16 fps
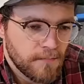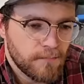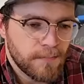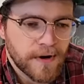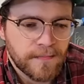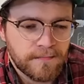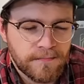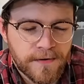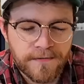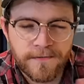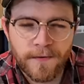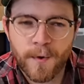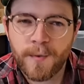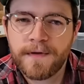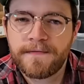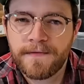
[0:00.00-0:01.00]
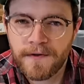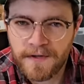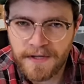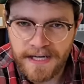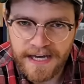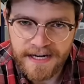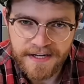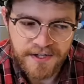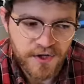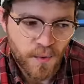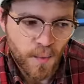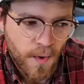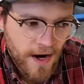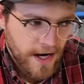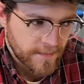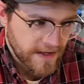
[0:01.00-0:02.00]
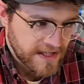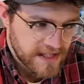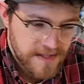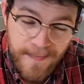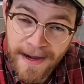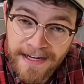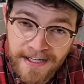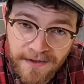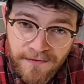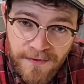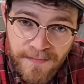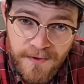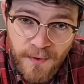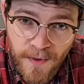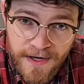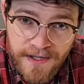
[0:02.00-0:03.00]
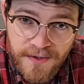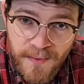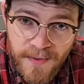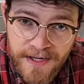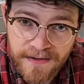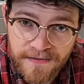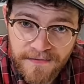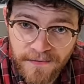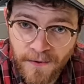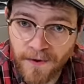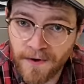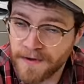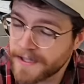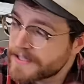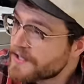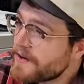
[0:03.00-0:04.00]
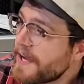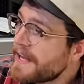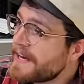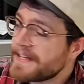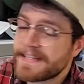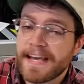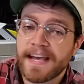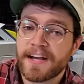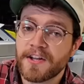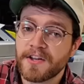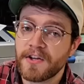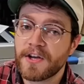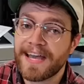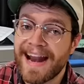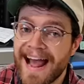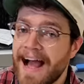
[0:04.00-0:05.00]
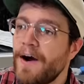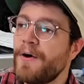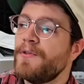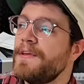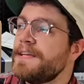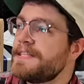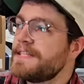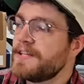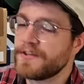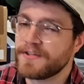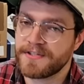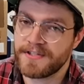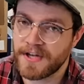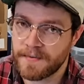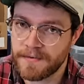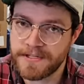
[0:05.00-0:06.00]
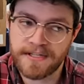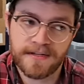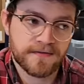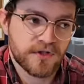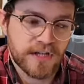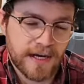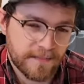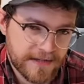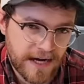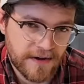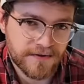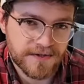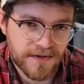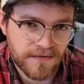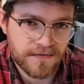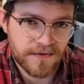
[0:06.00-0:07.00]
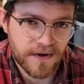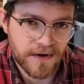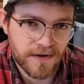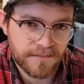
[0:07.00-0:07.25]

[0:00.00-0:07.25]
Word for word: But before we fully get into what I'm expecting from 2024, let's go ahead and take a look at how this year's numbers have shaped out so far.